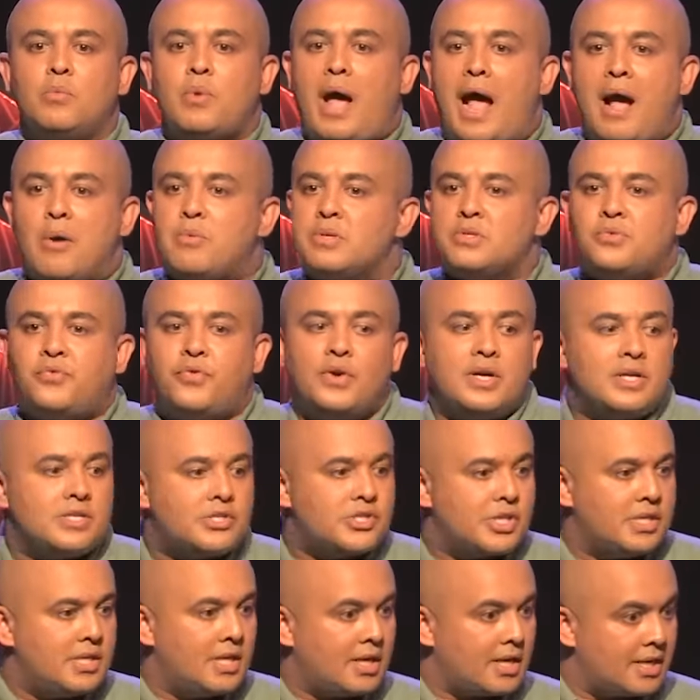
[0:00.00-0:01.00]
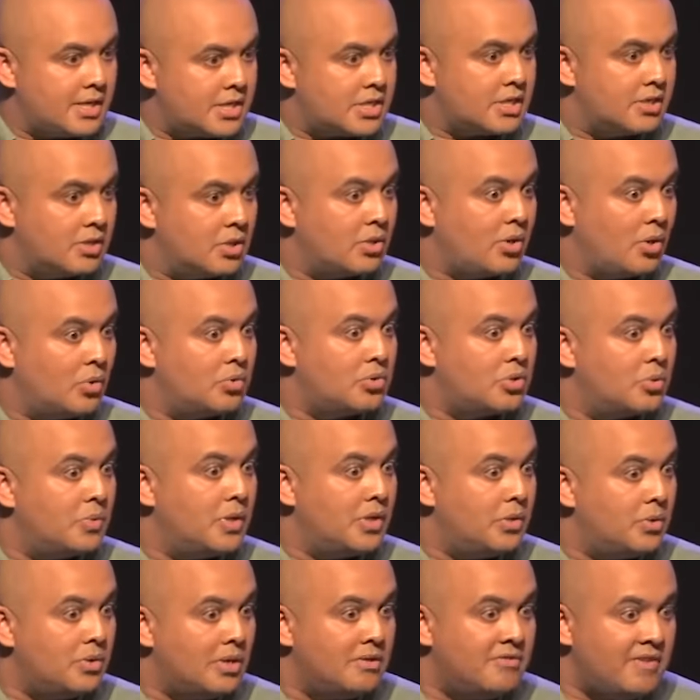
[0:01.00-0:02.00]
I was first generation to go to a
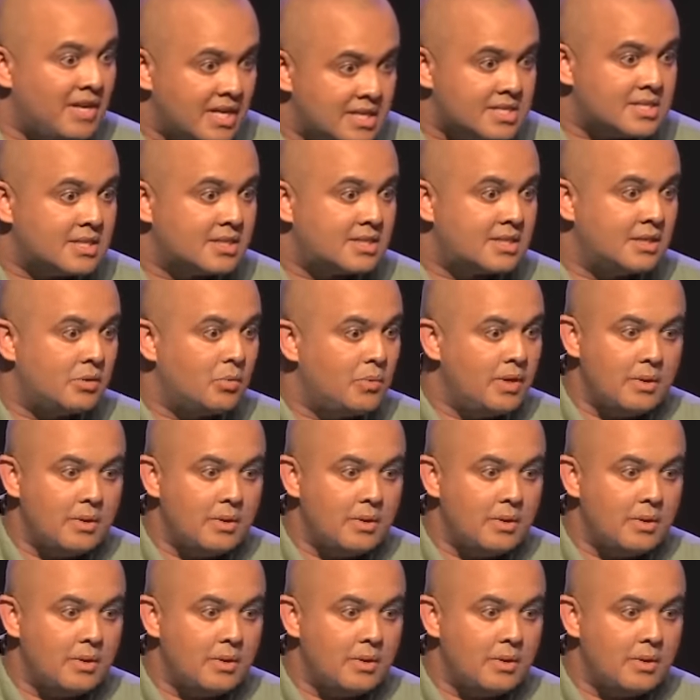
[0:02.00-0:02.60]
university.